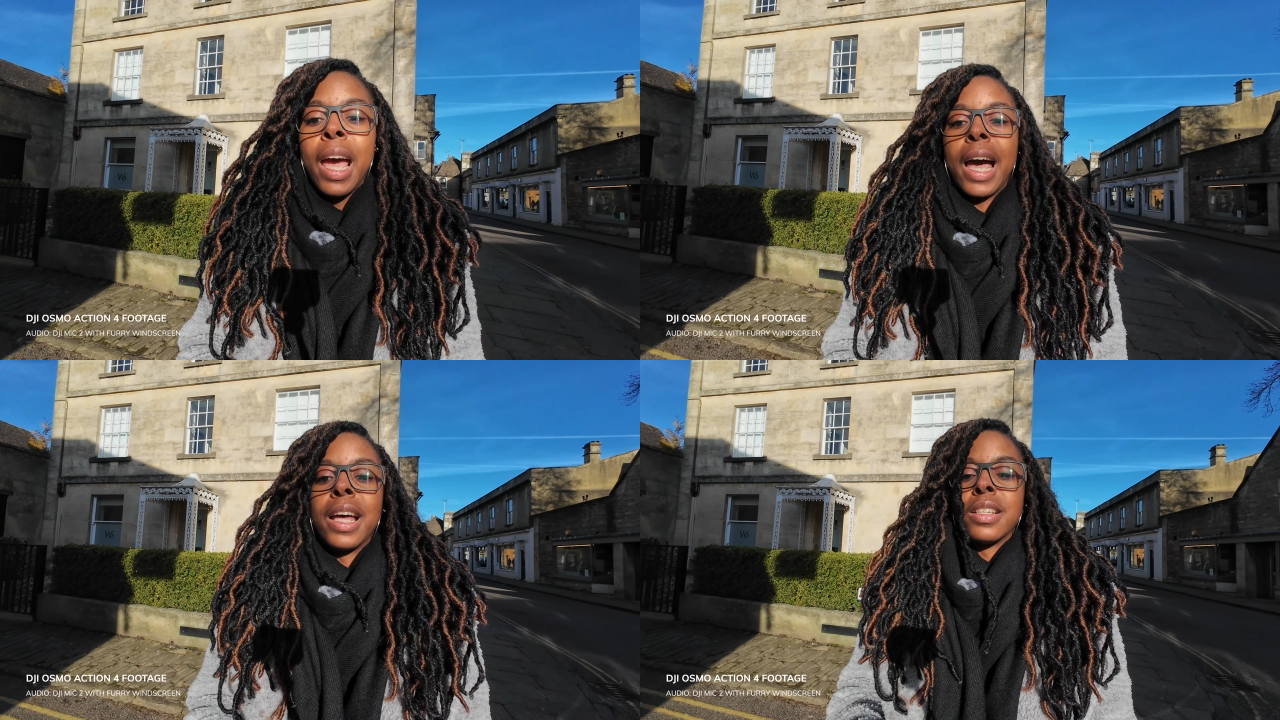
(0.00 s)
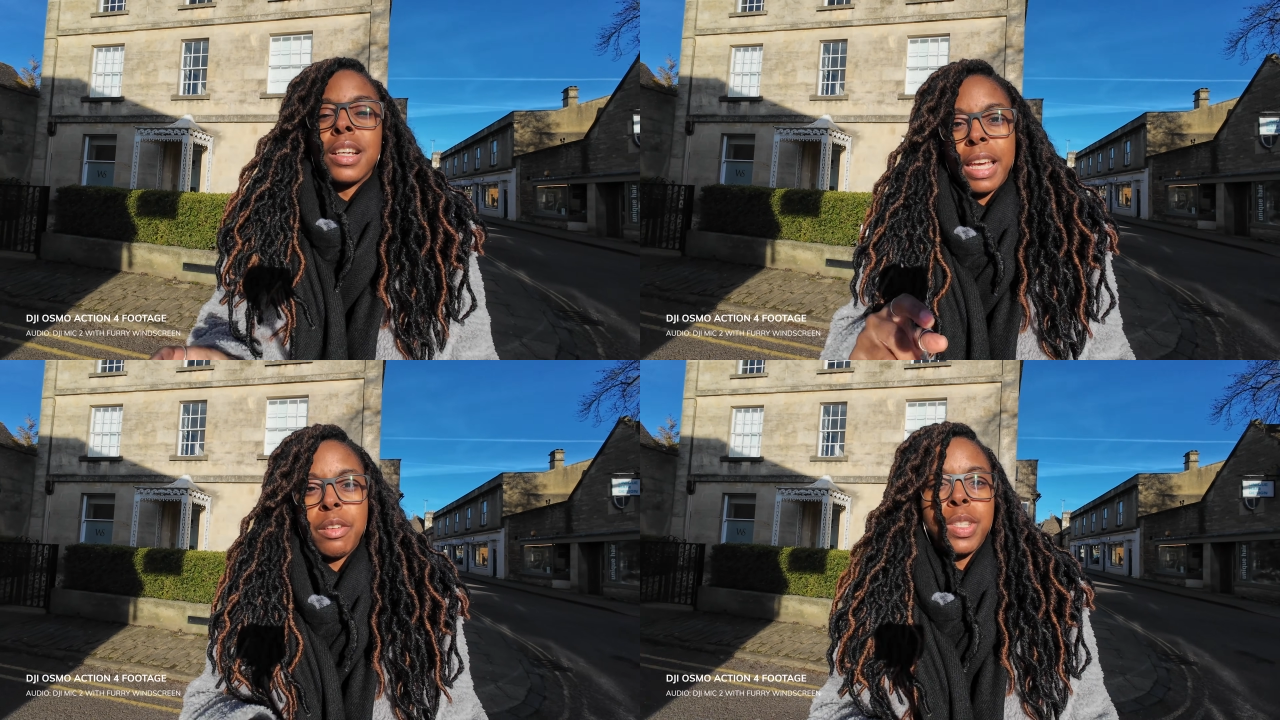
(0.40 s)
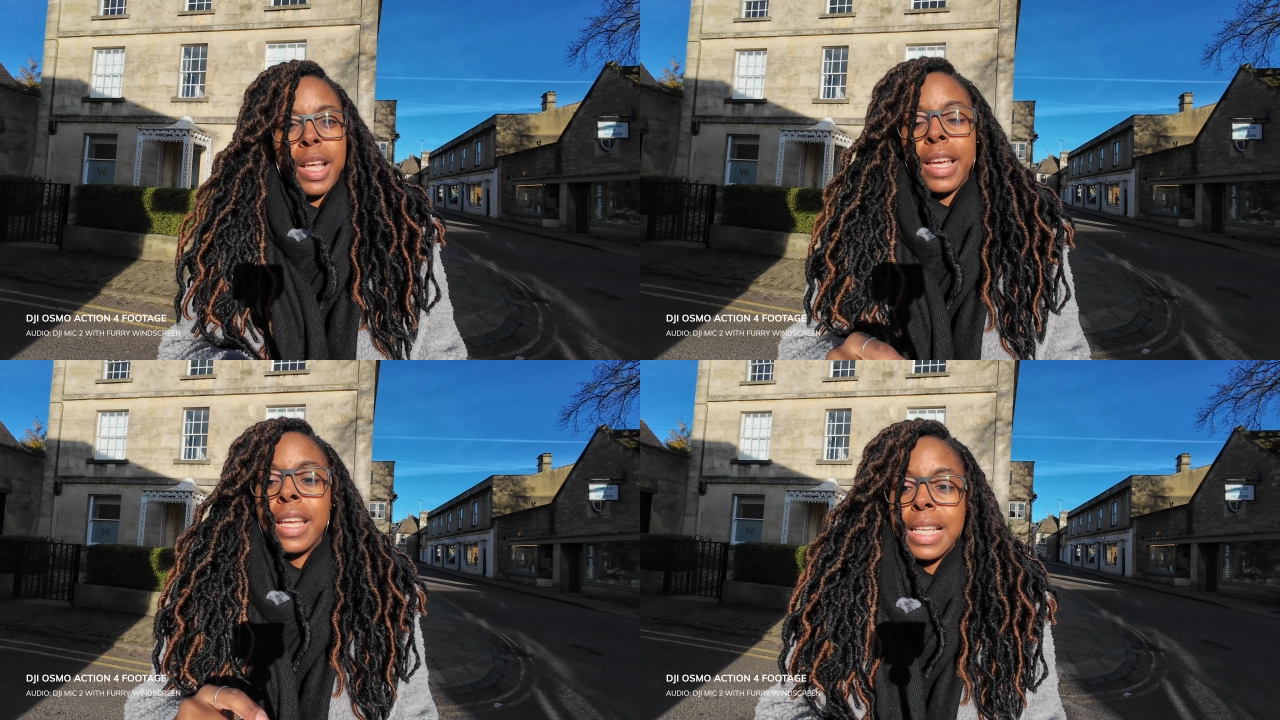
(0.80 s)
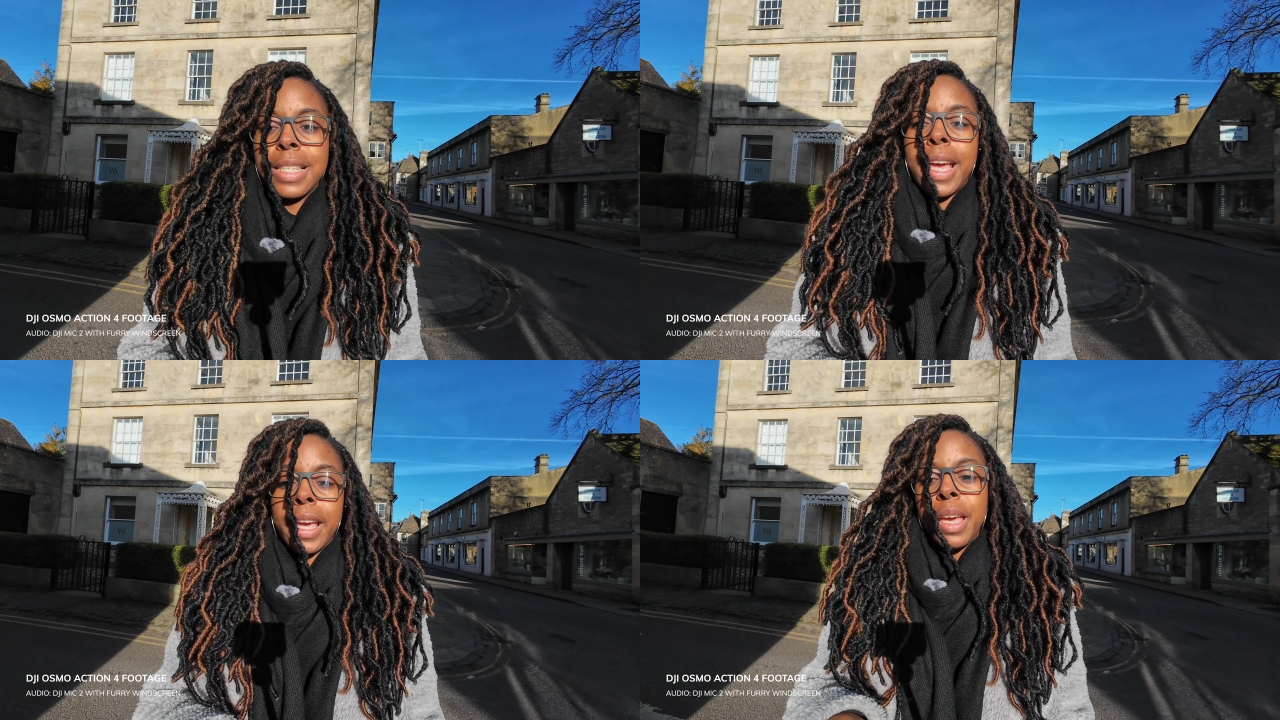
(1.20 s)
And I'll get onto that in a
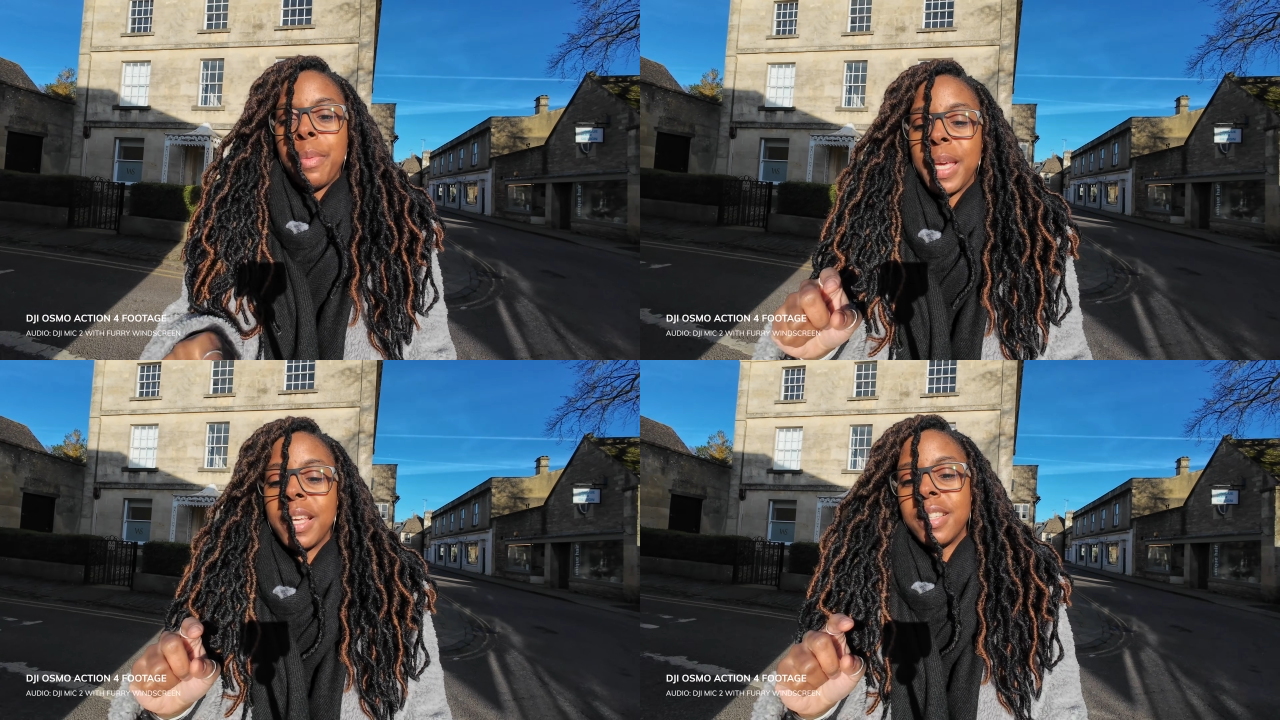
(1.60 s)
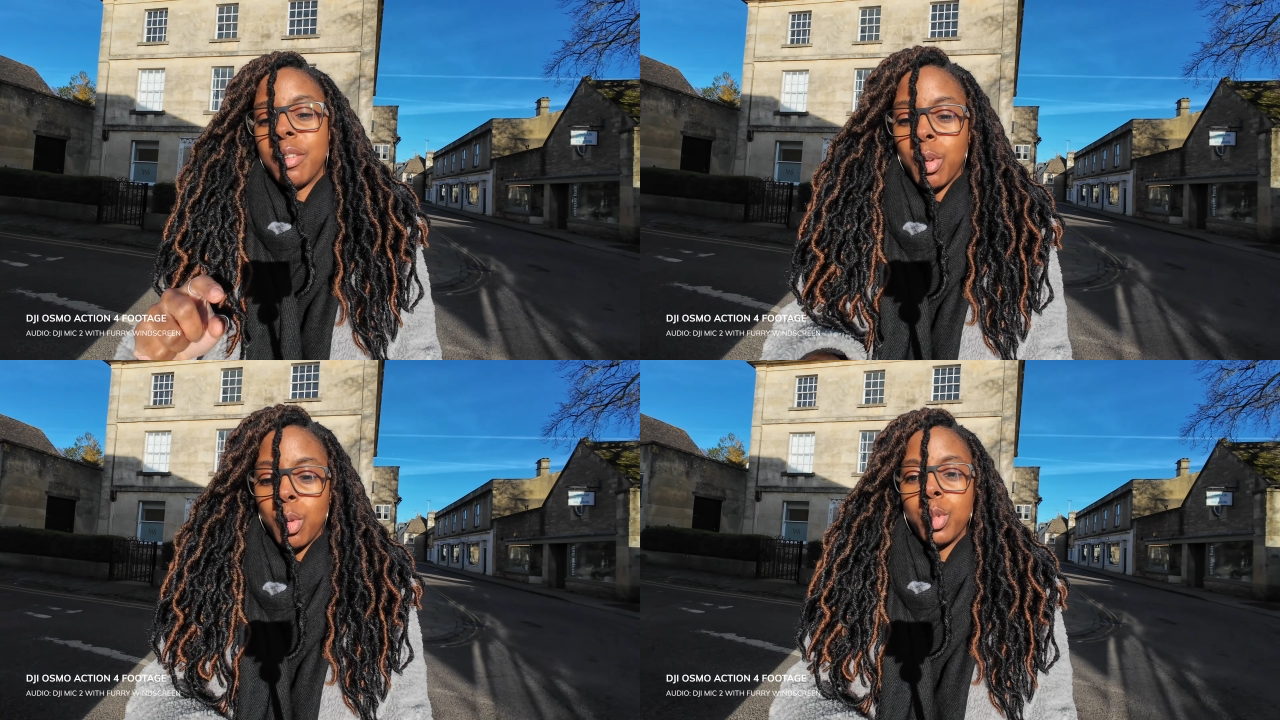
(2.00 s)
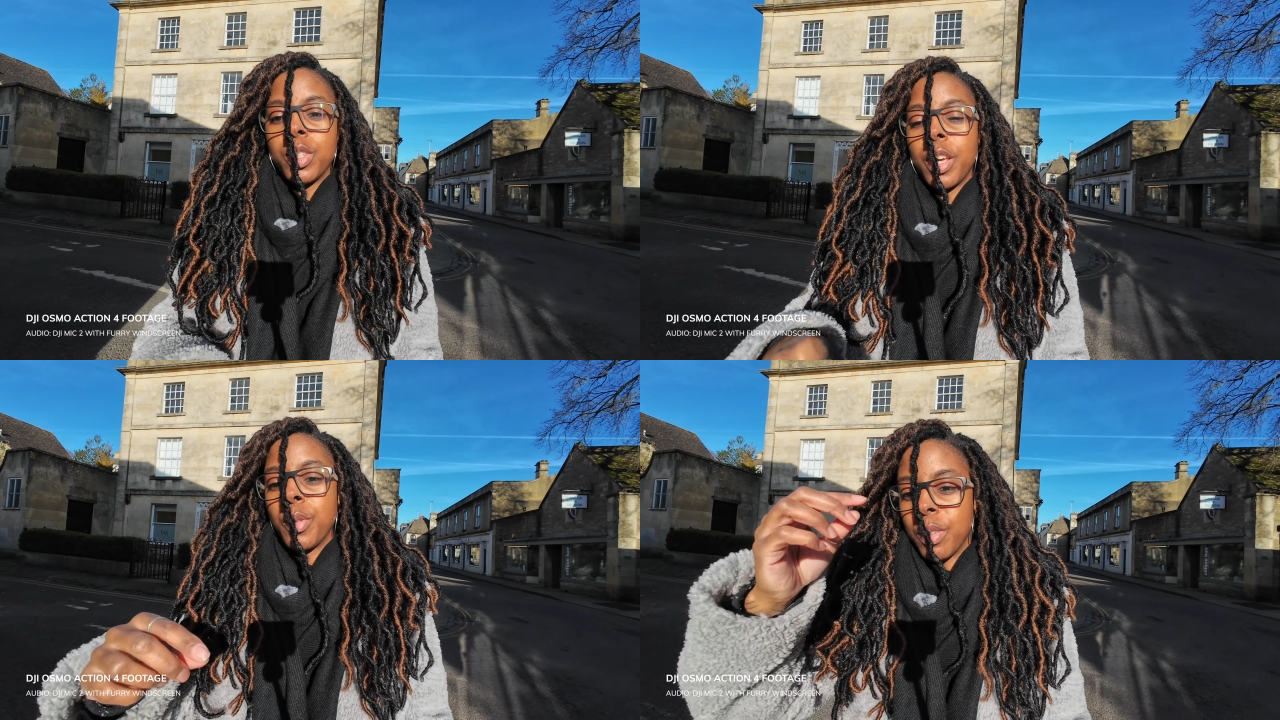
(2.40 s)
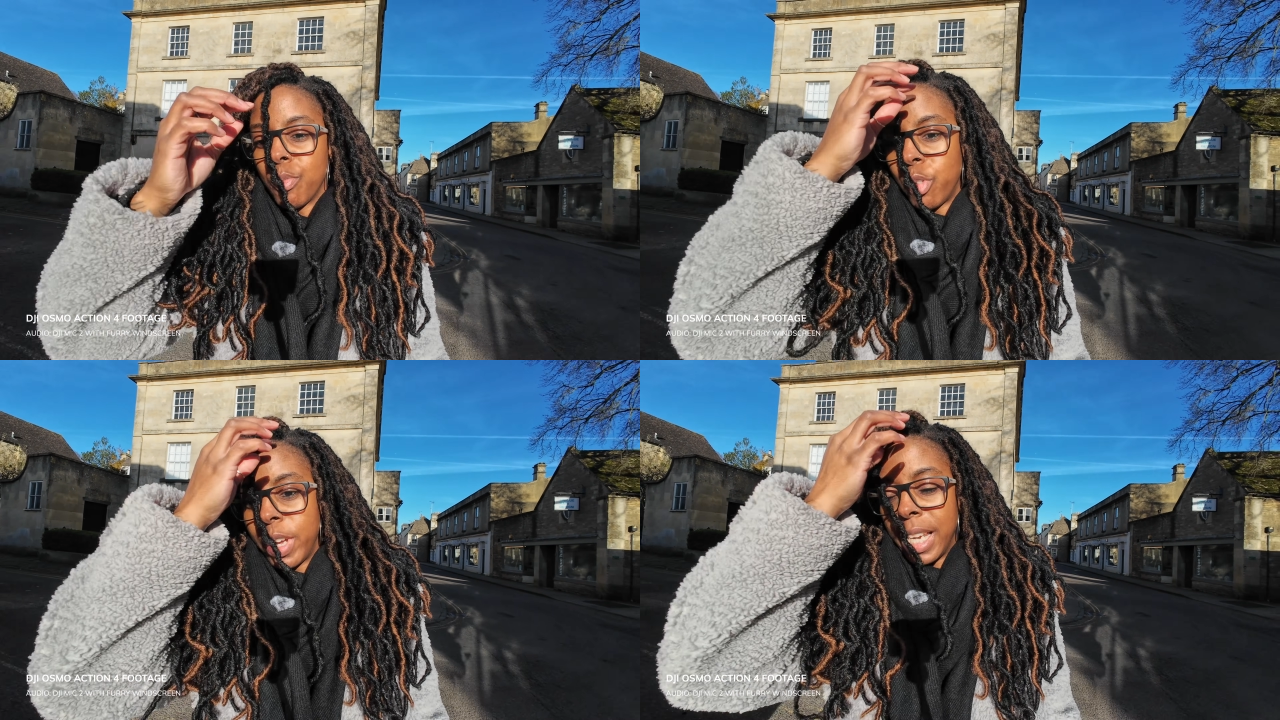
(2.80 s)
sec, because there are also
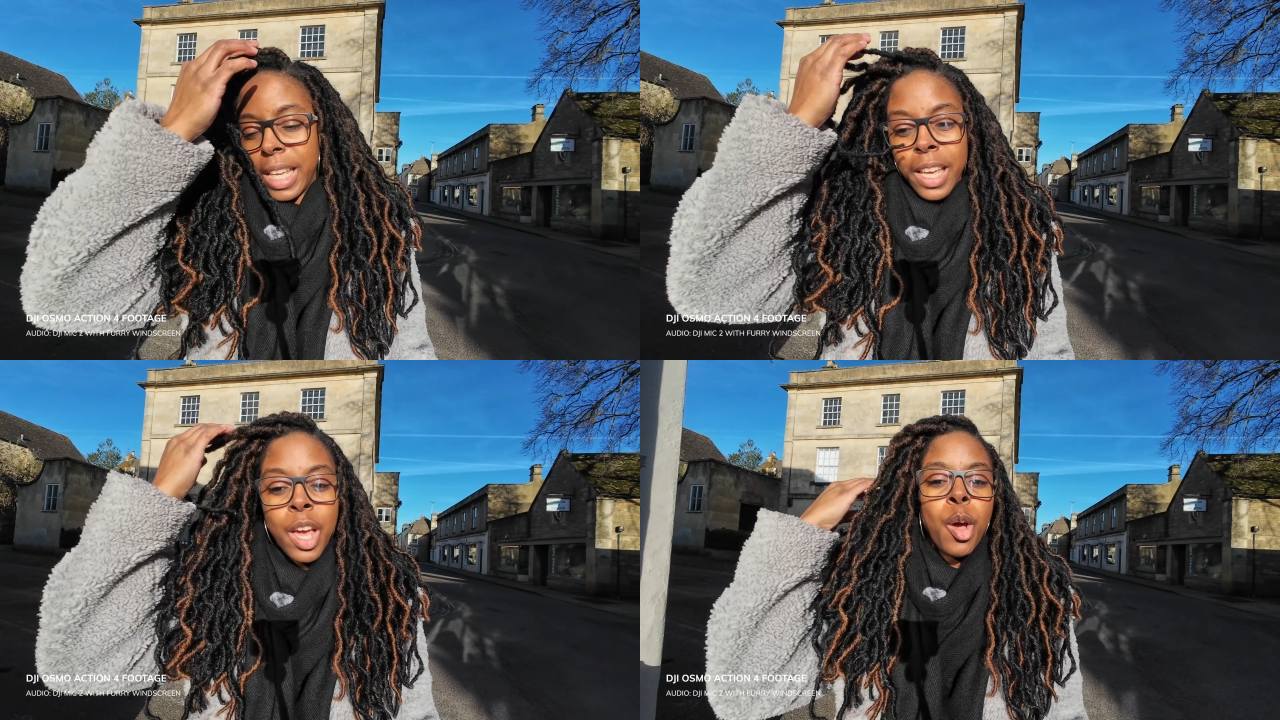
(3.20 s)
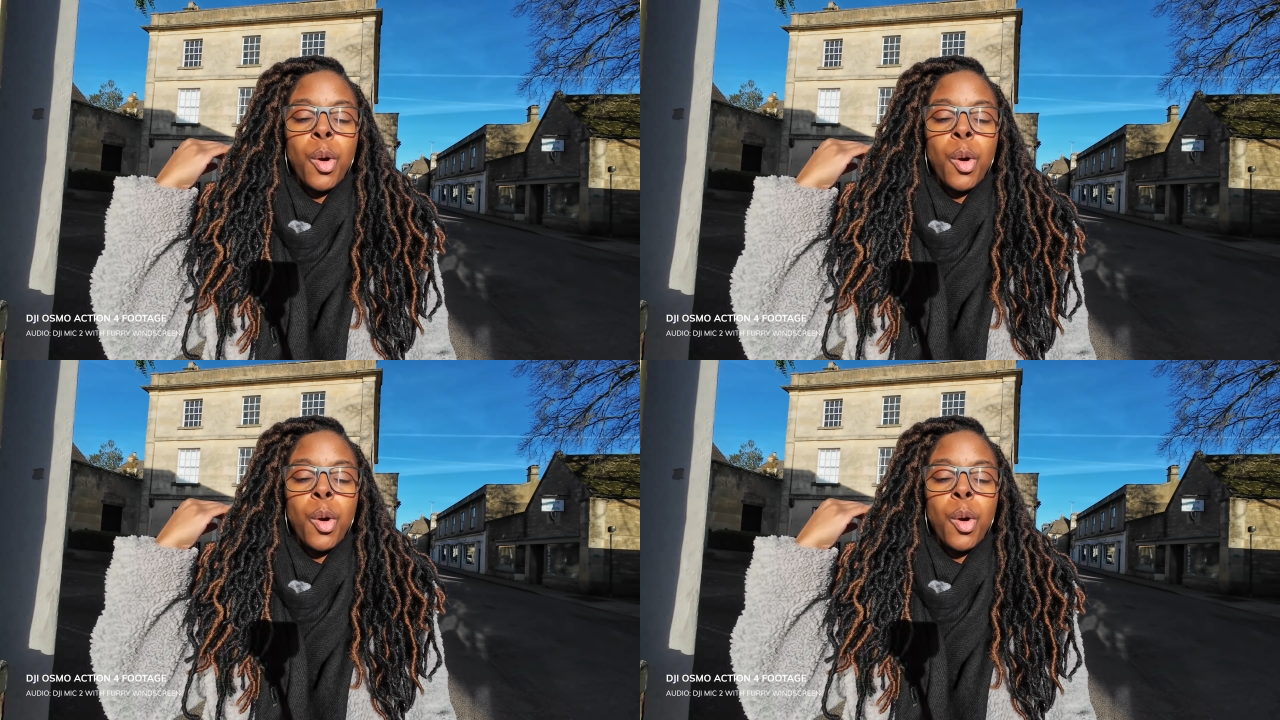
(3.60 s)
some really